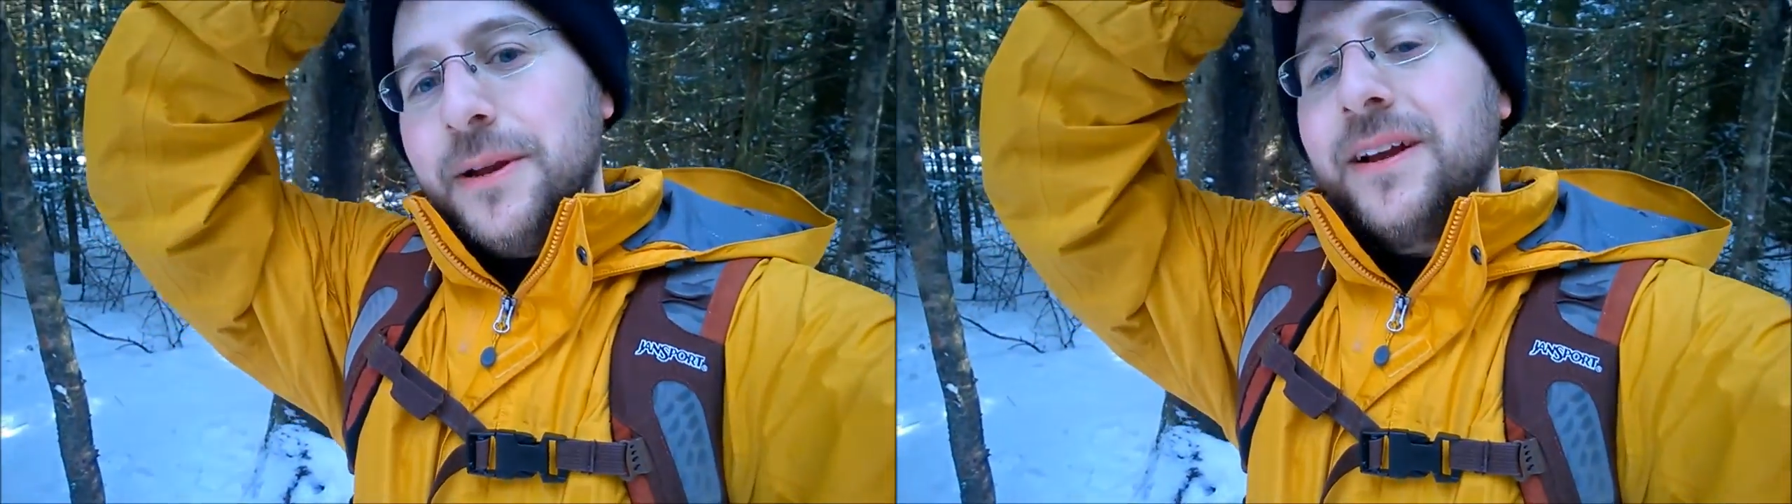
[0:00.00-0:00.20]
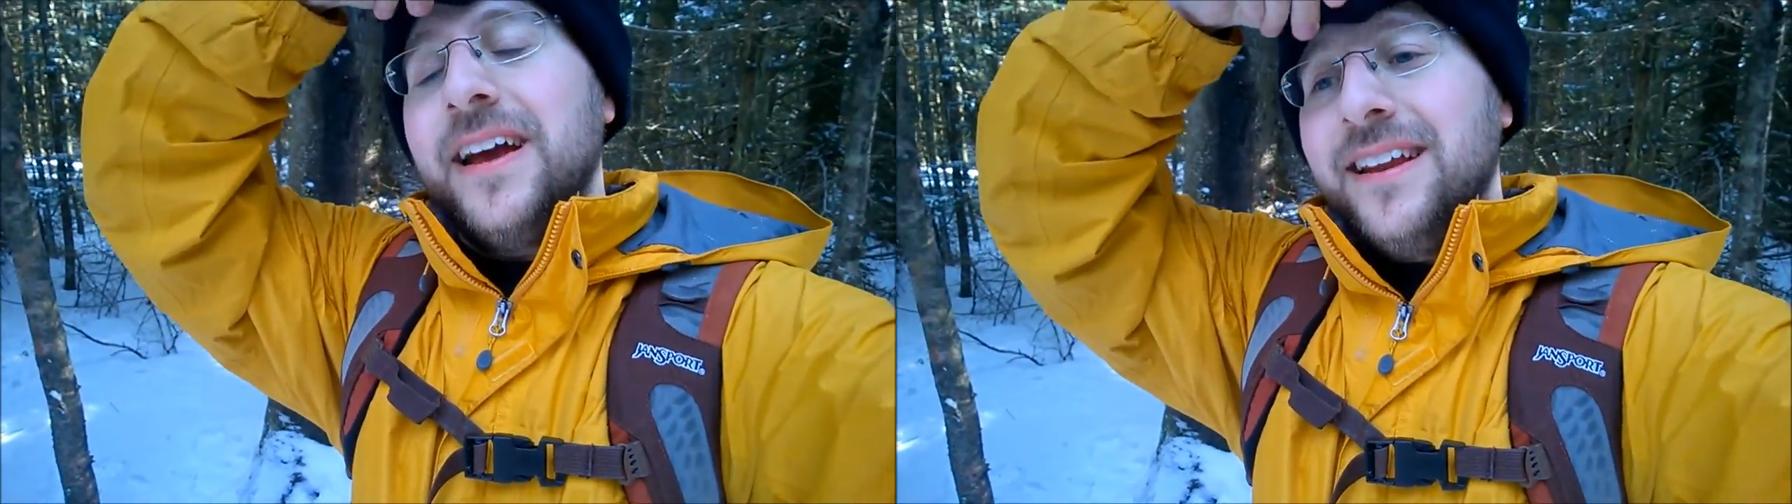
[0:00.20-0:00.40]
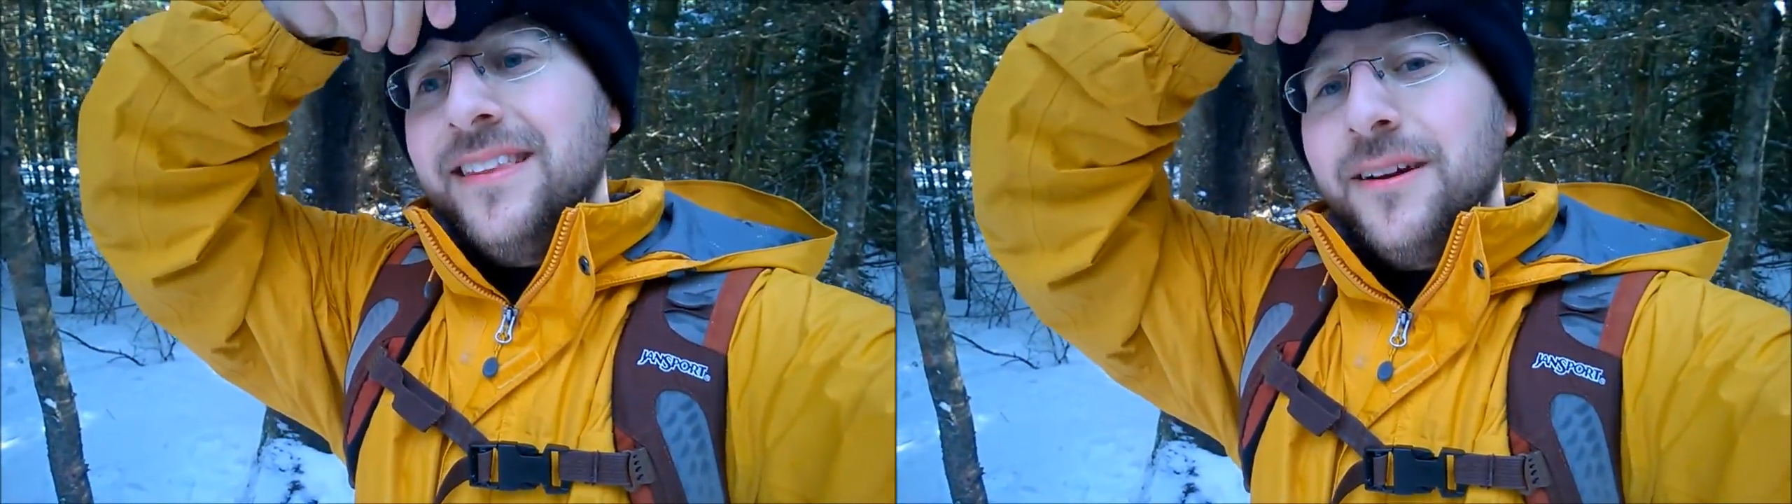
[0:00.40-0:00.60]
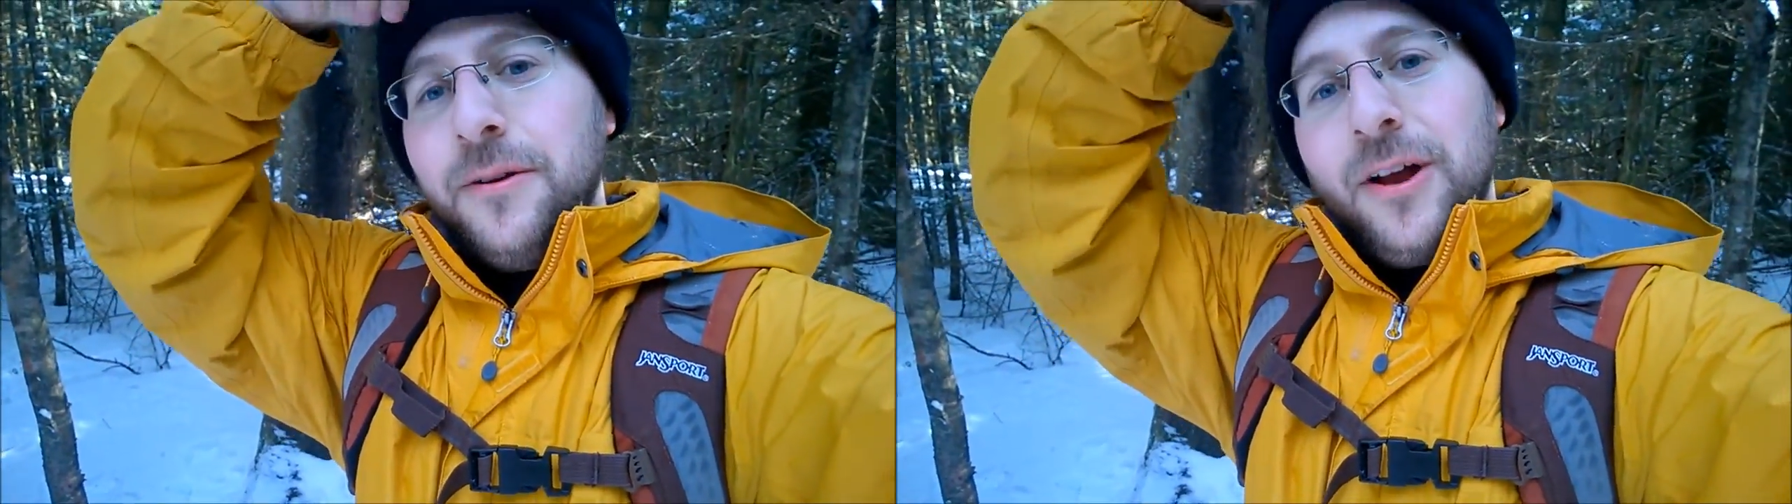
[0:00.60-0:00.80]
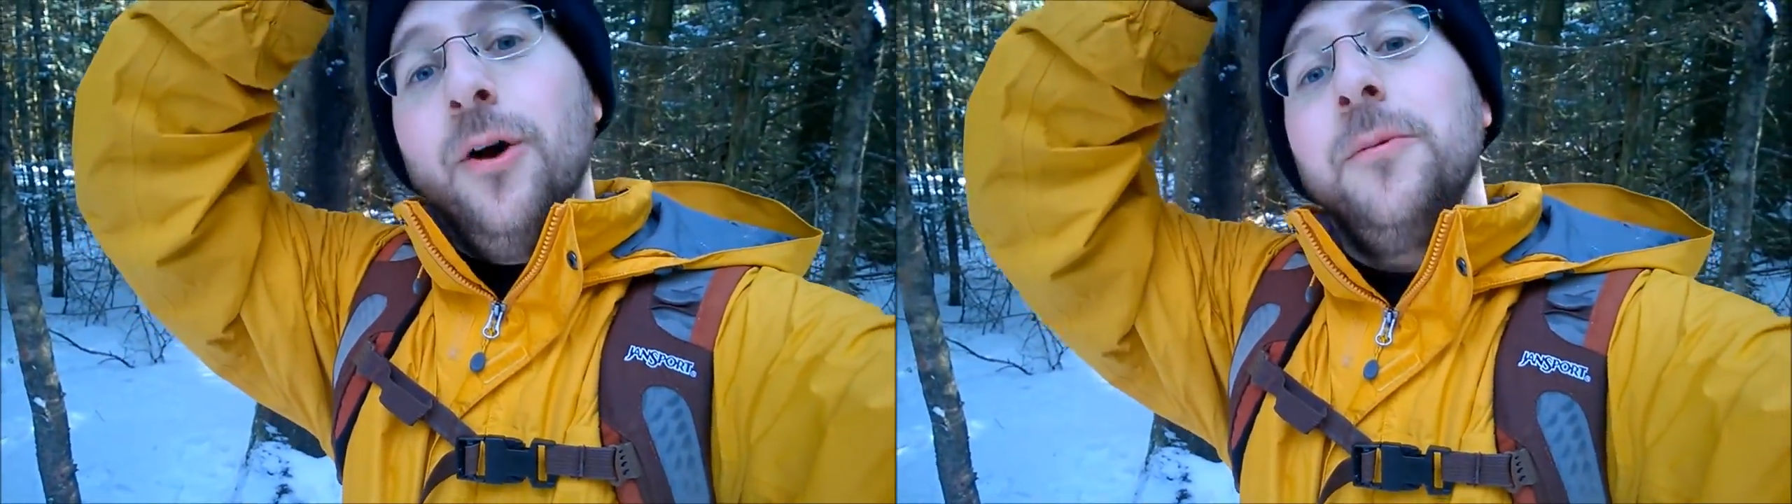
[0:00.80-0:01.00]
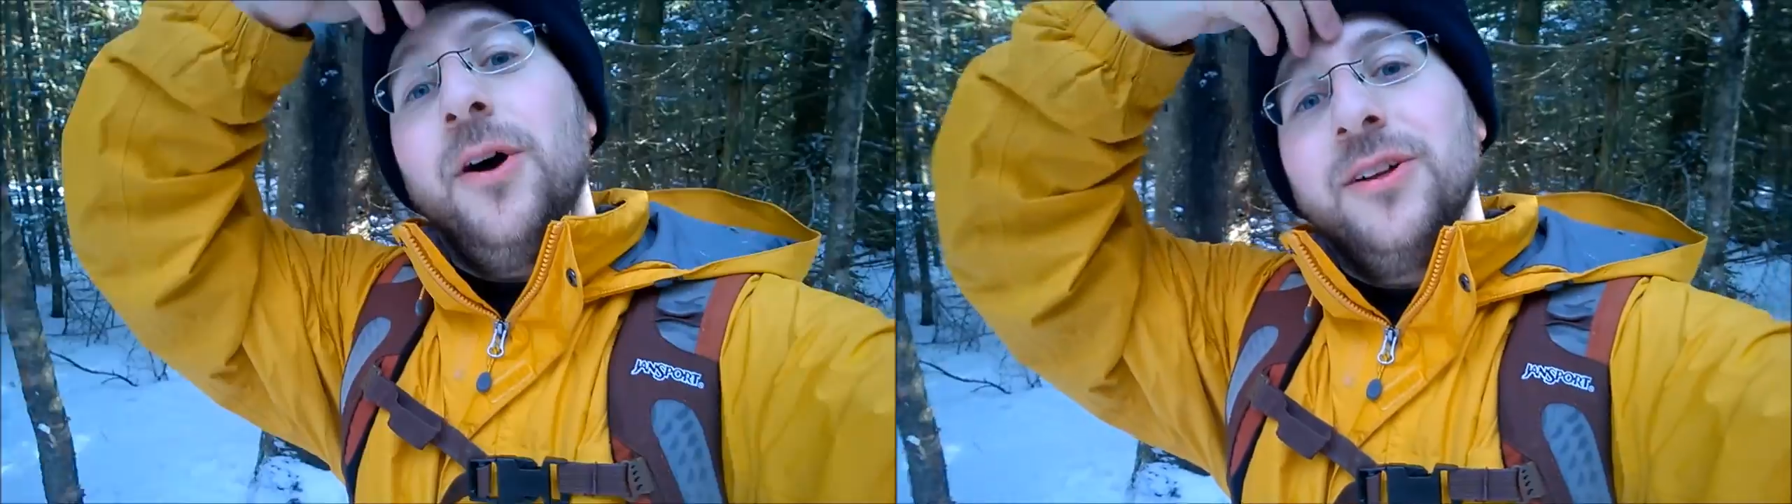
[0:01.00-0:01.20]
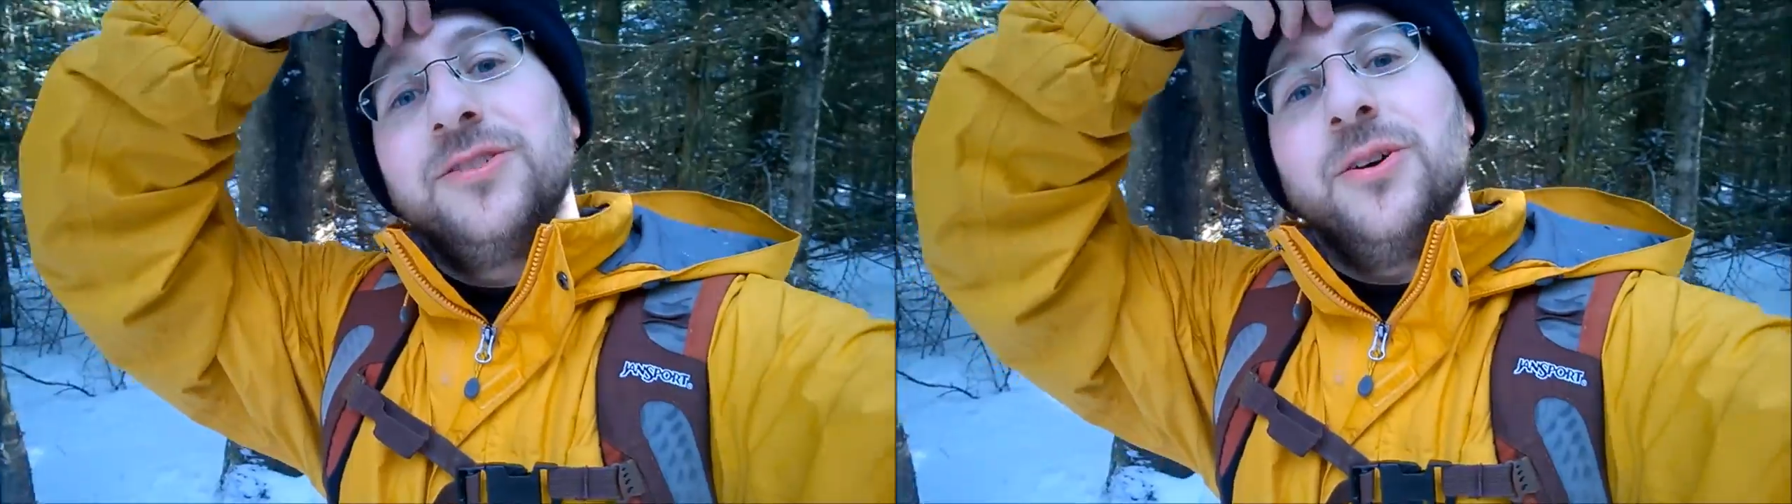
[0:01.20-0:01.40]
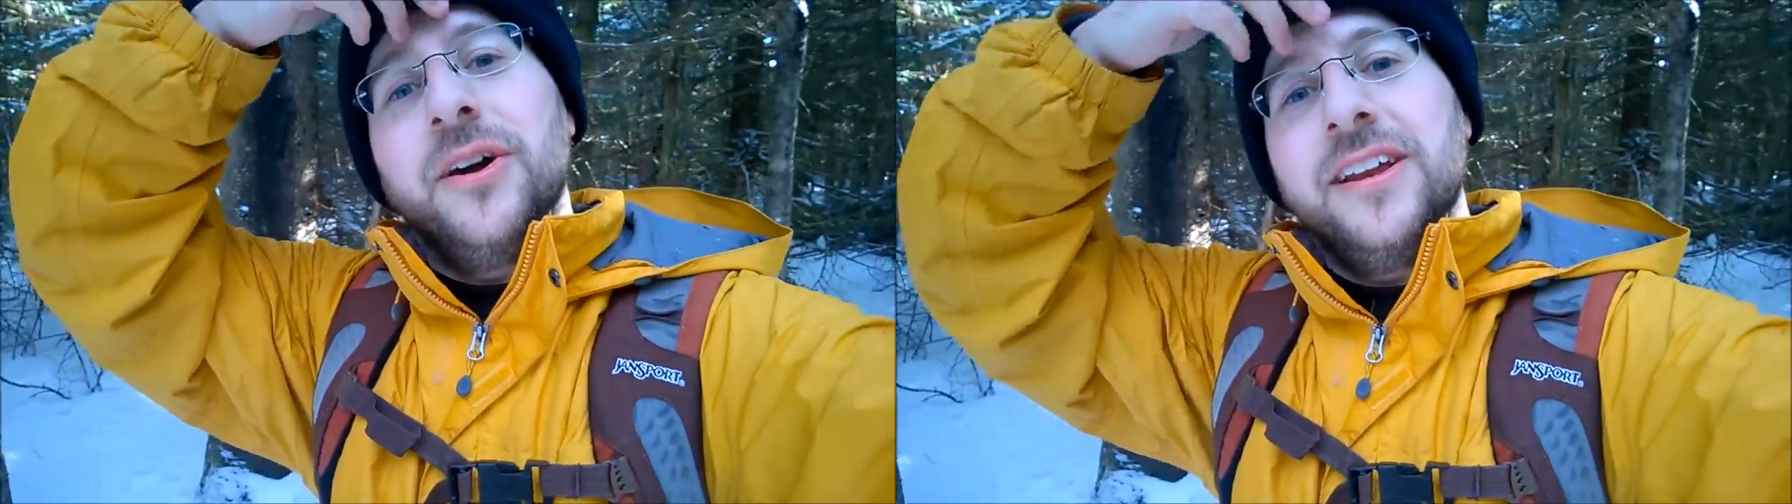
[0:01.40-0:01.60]
We are getting there. Well, I hope you all
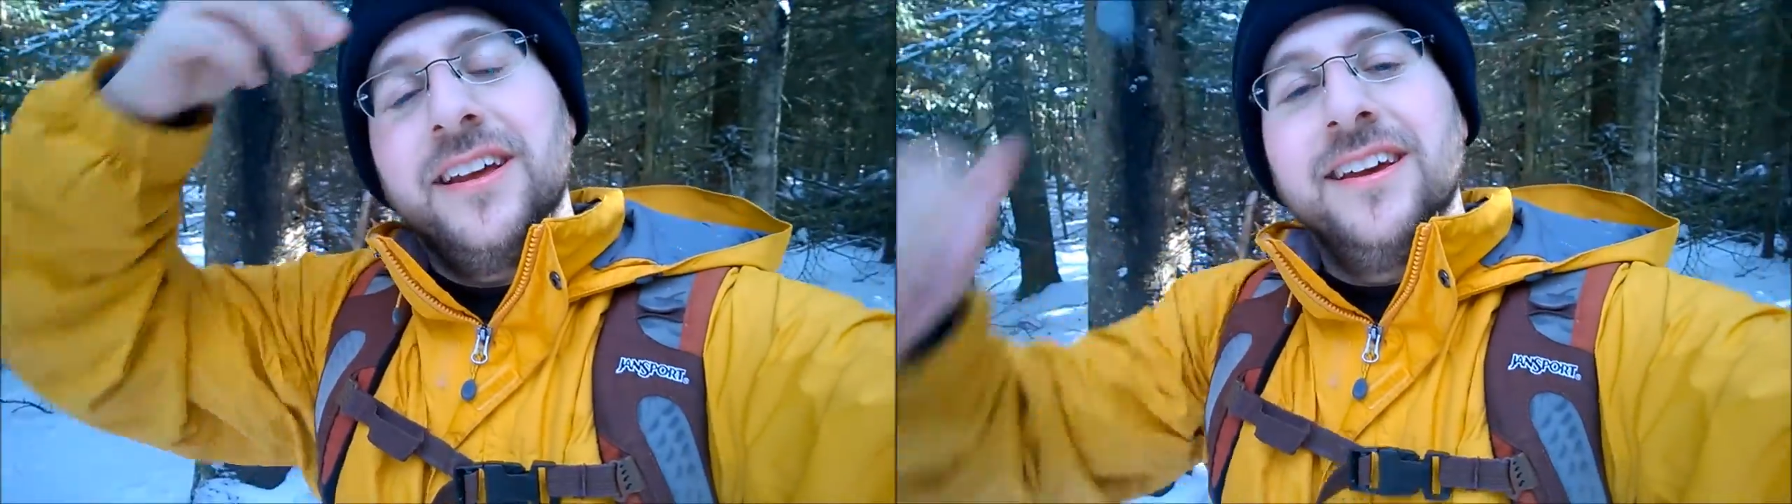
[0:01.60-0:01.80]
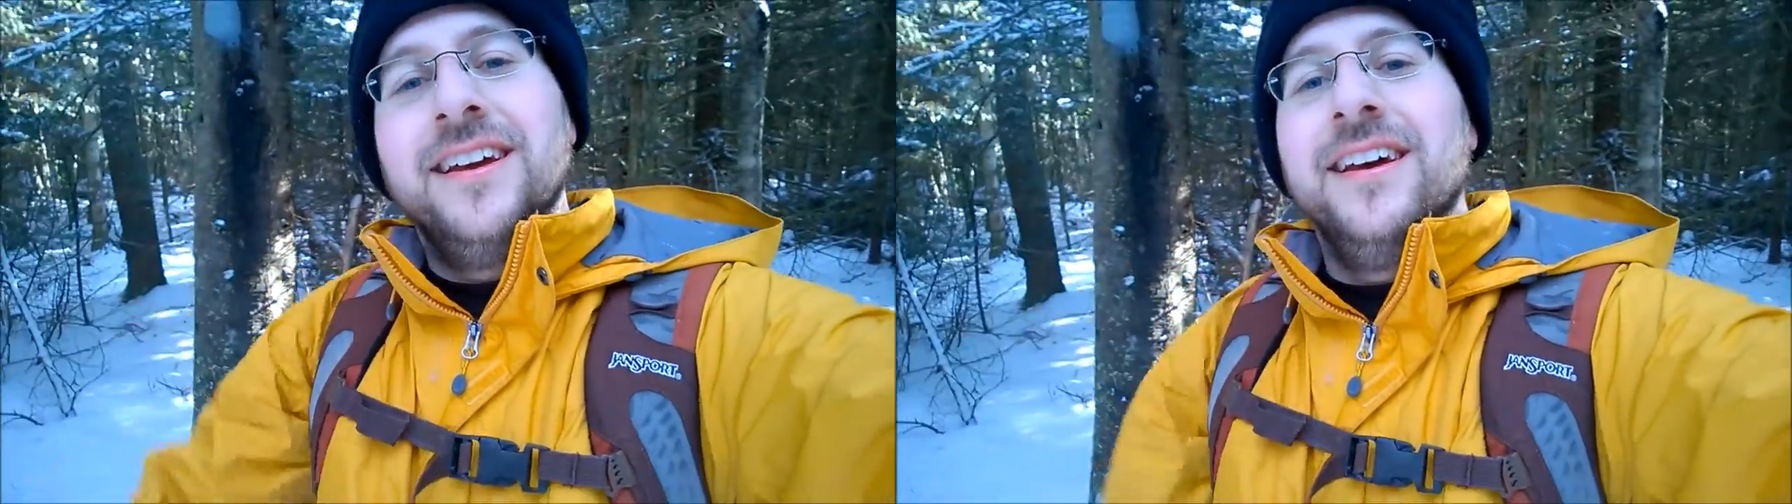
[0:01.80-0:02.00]
enjoyed